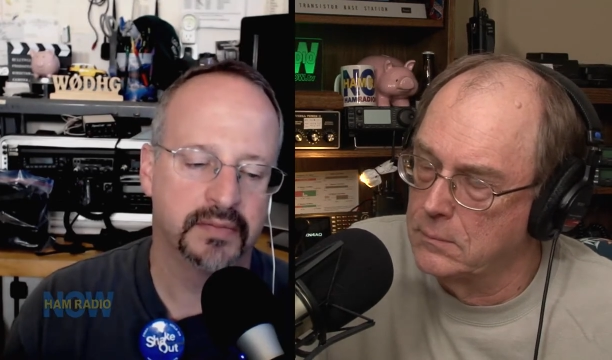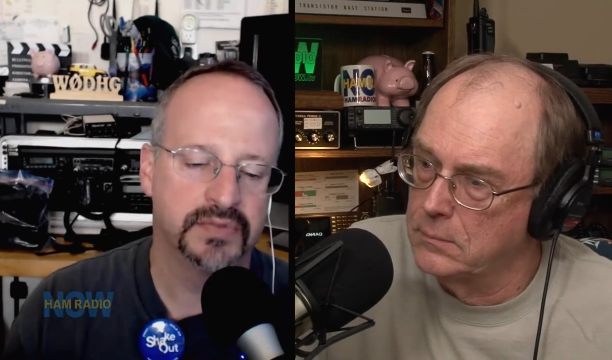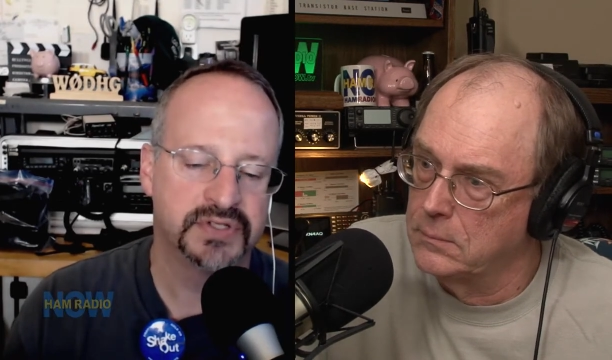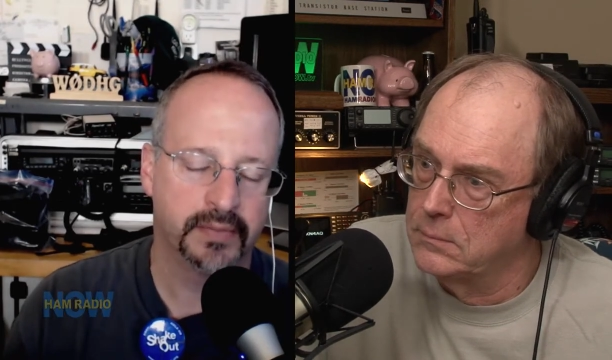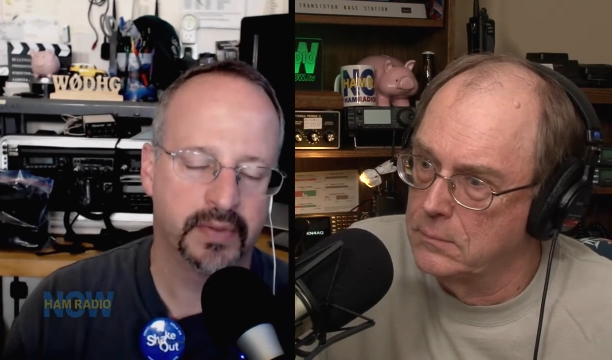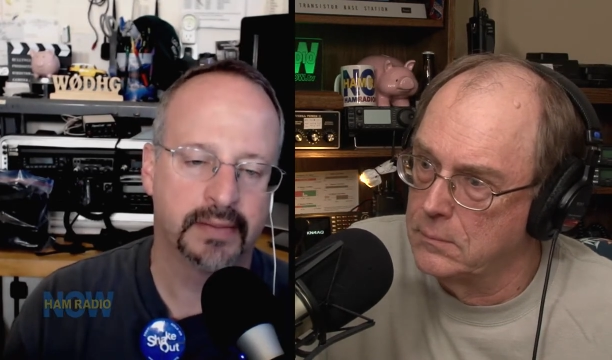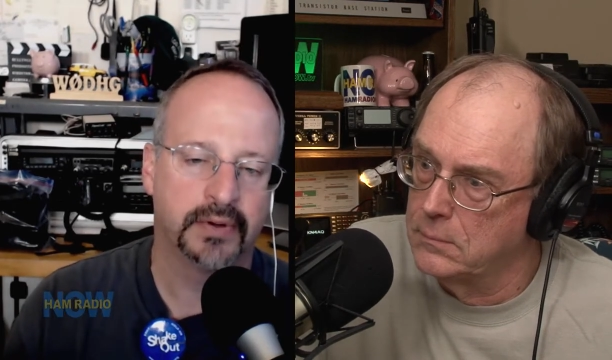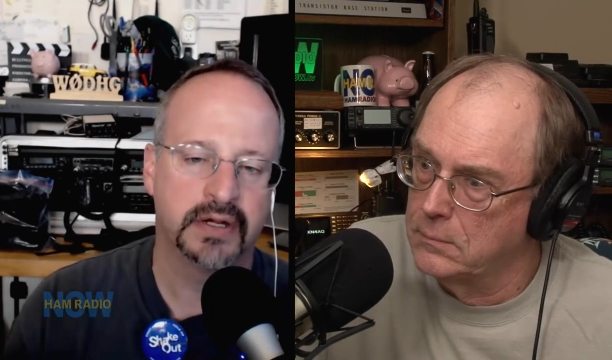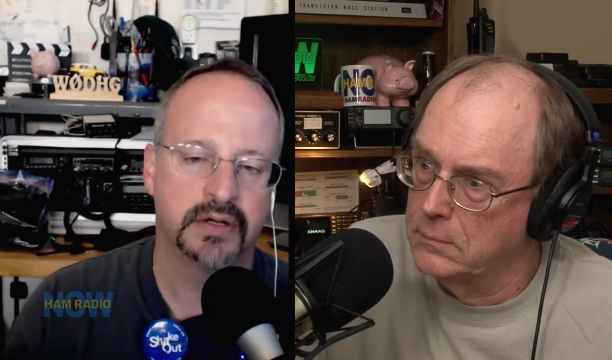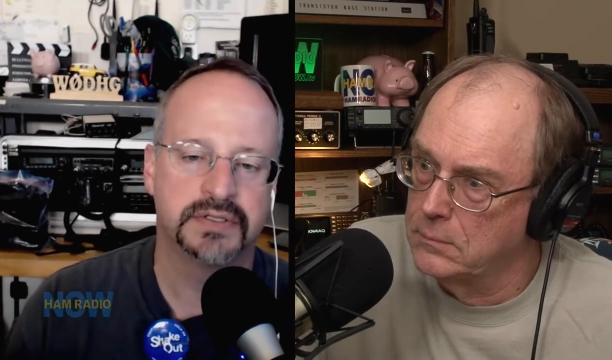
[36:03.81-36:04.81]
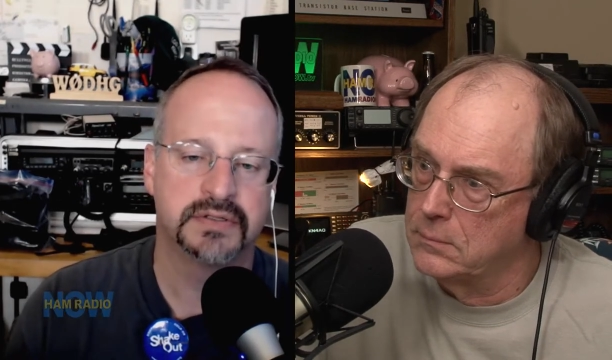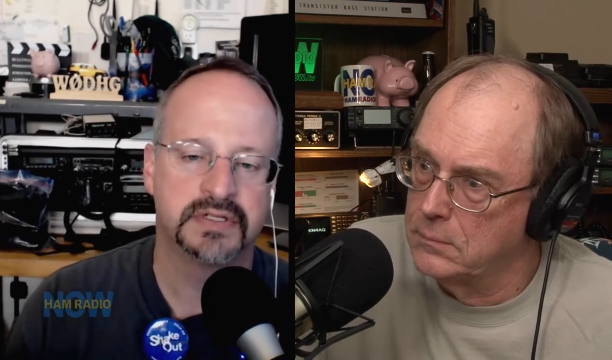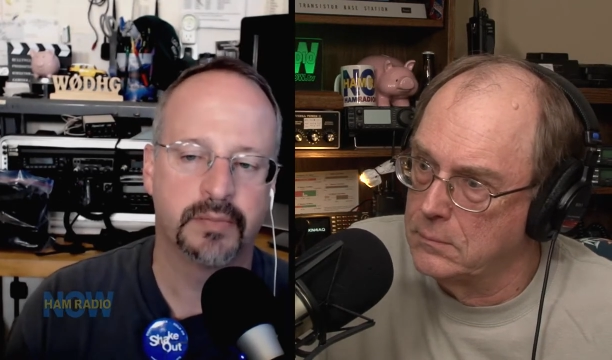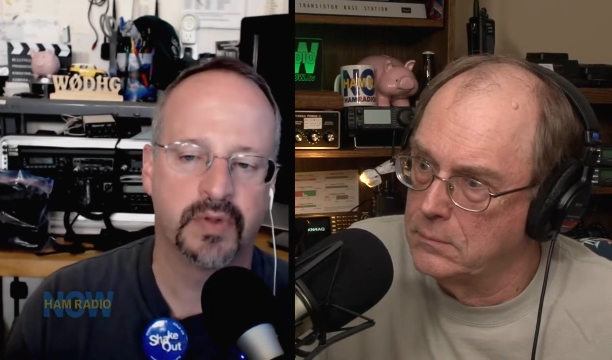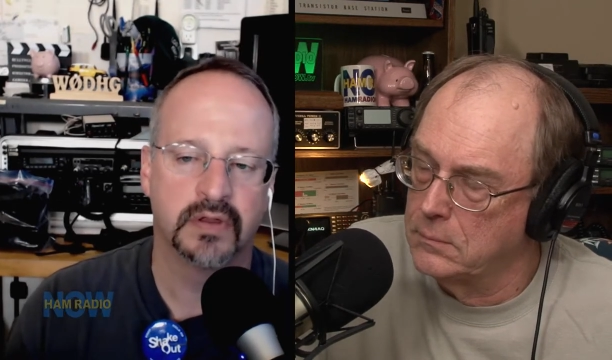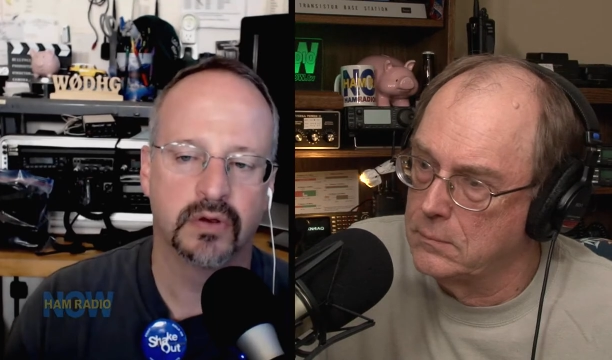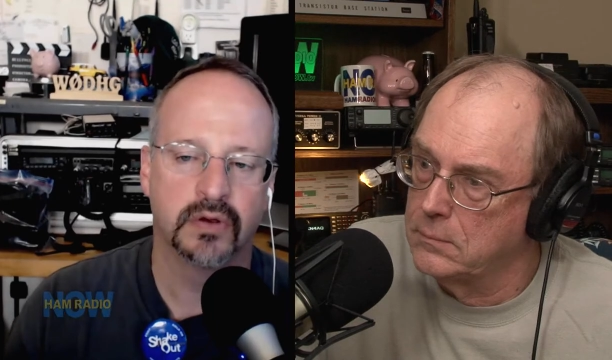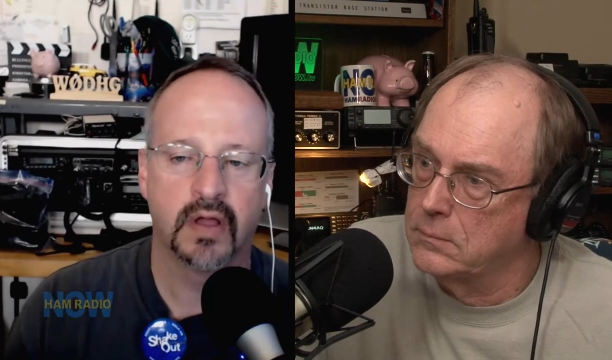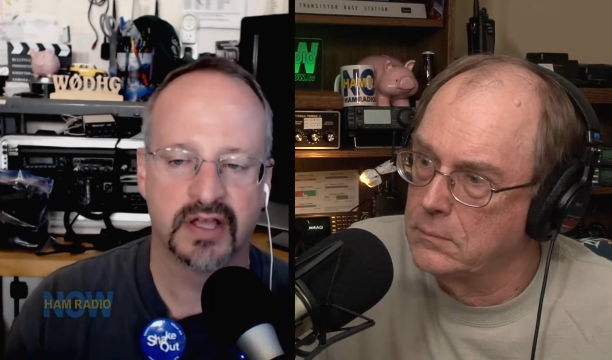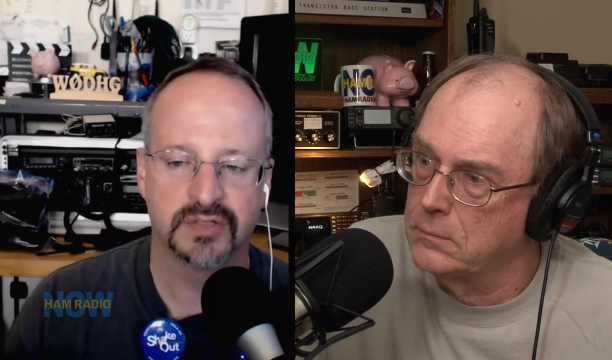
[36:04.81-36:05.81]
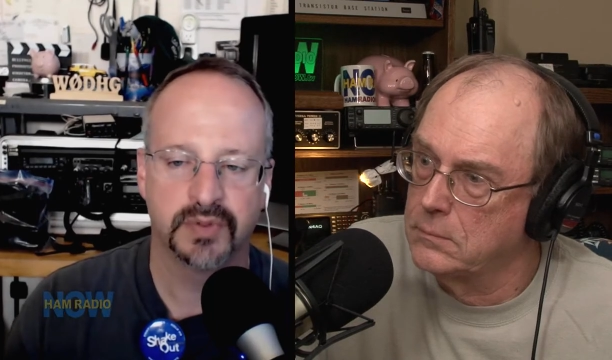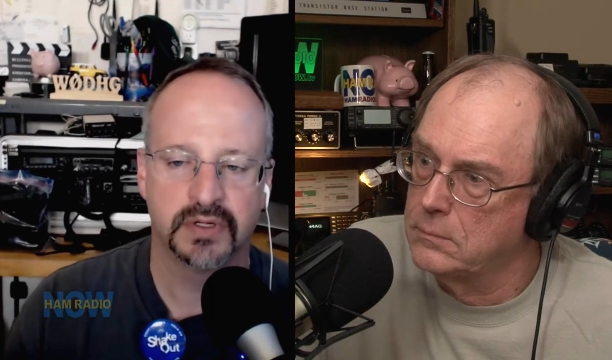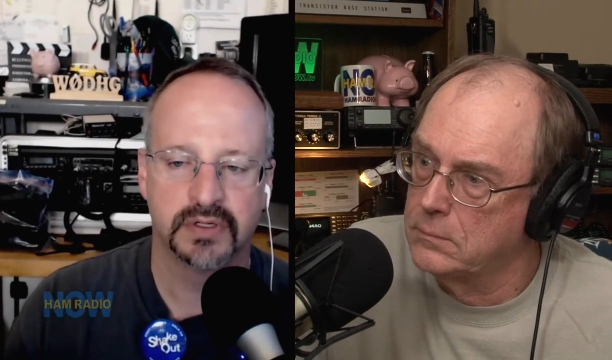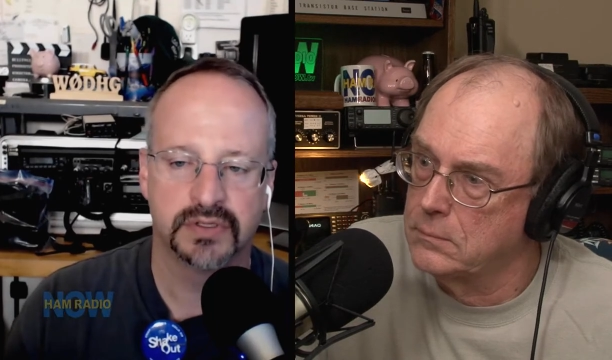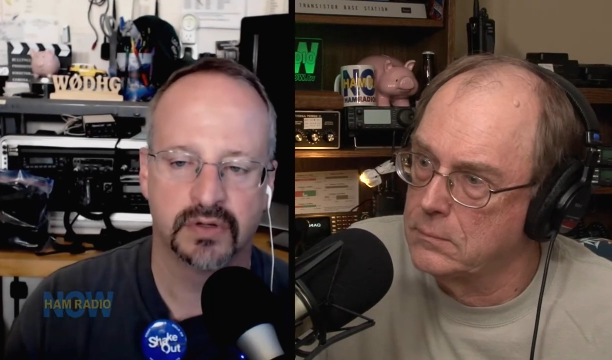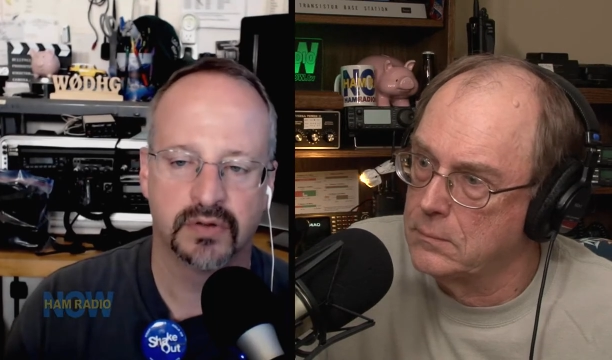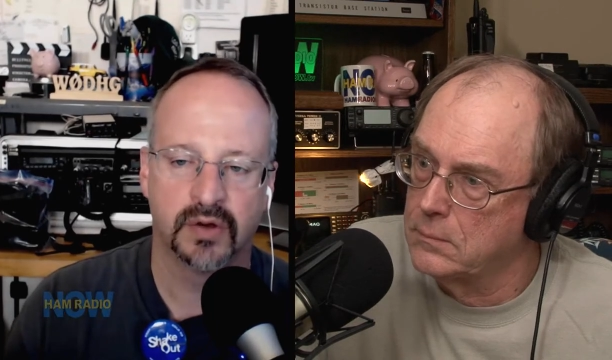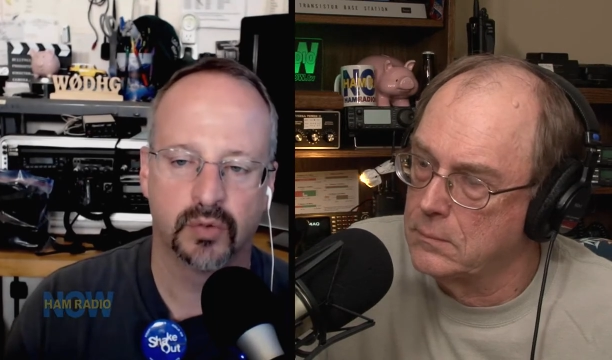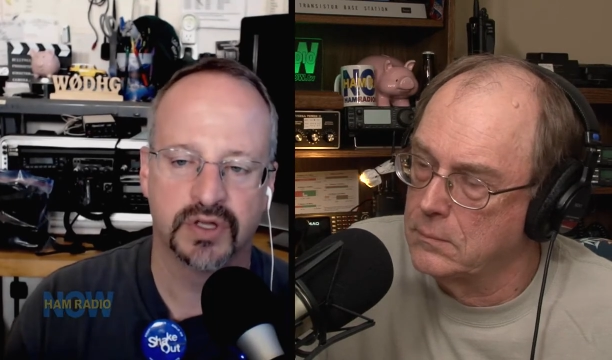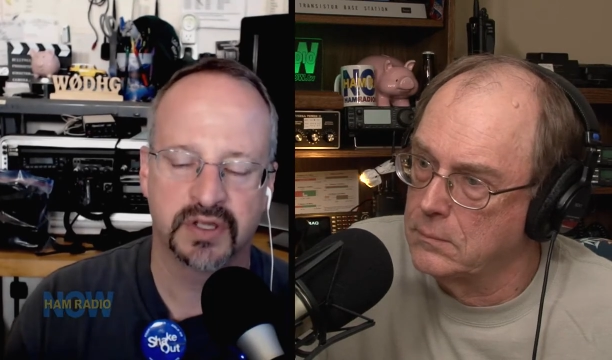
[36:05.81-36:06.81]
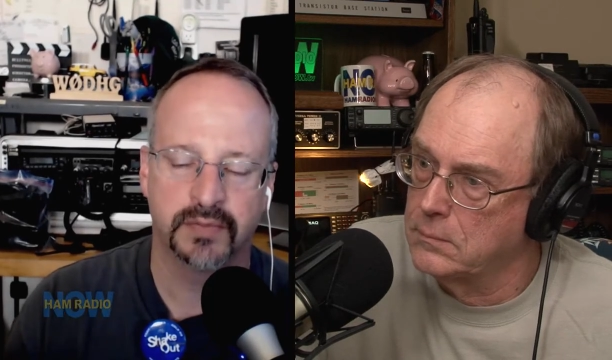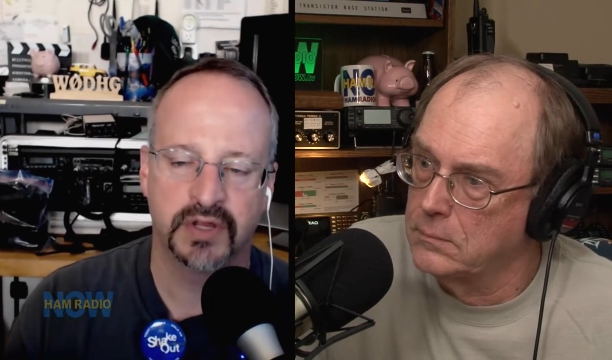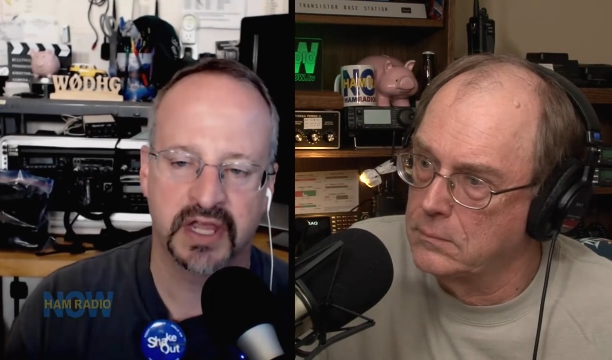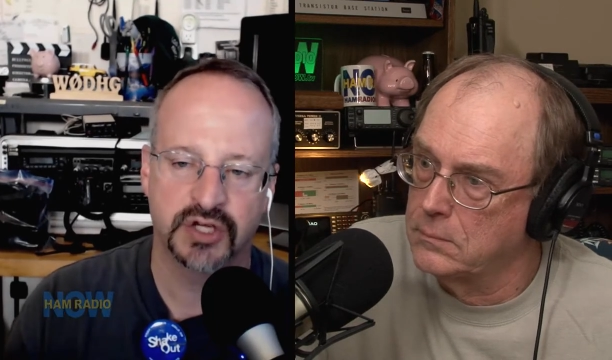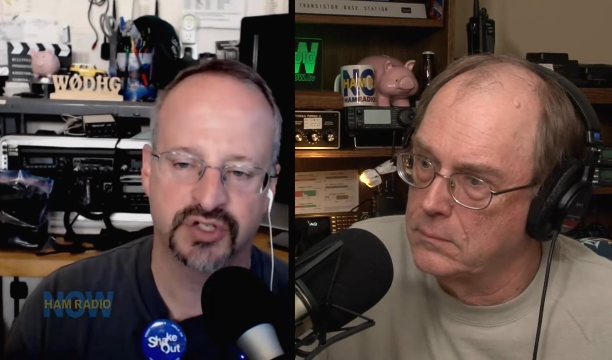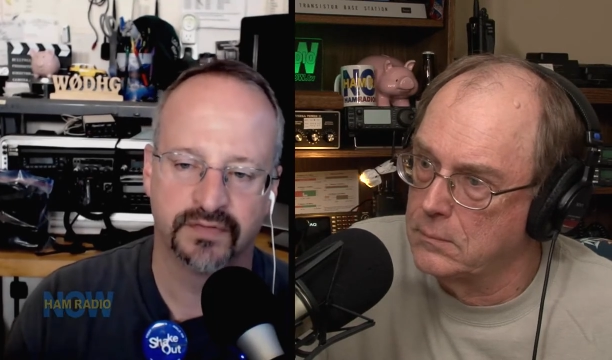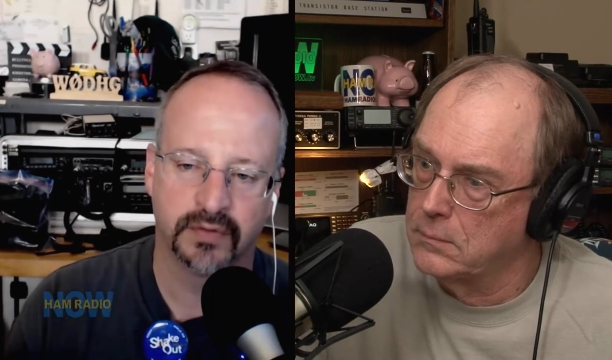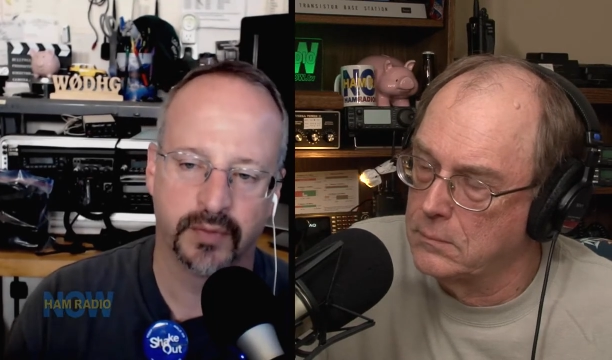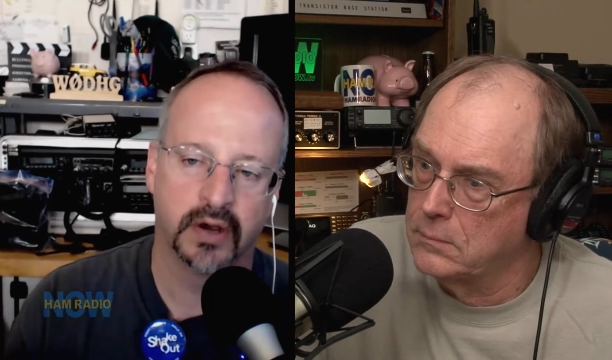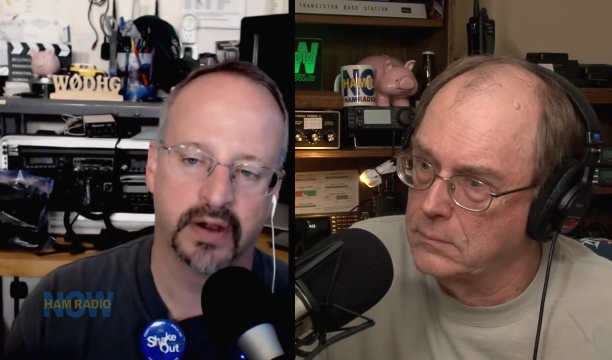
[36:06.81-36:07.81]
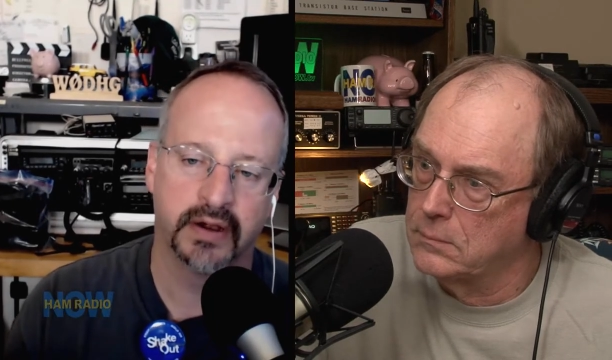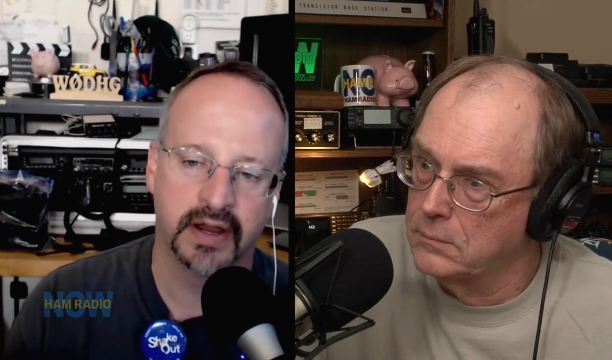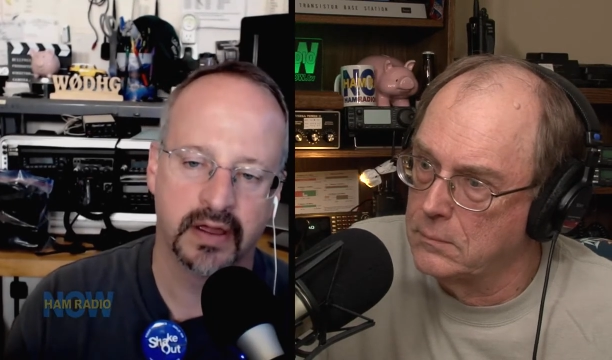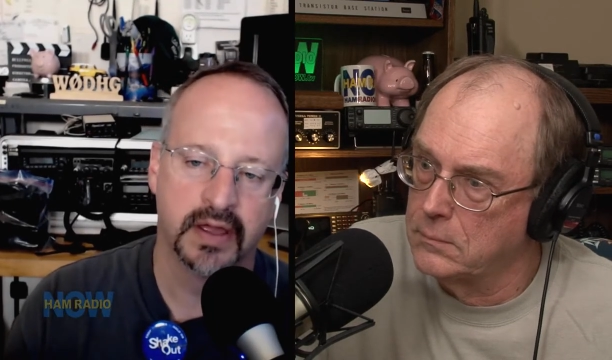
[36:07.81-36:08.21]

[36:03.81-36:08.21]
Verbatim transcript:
Speaker 1: some operators to some of the local hospitals, so there was communication from our area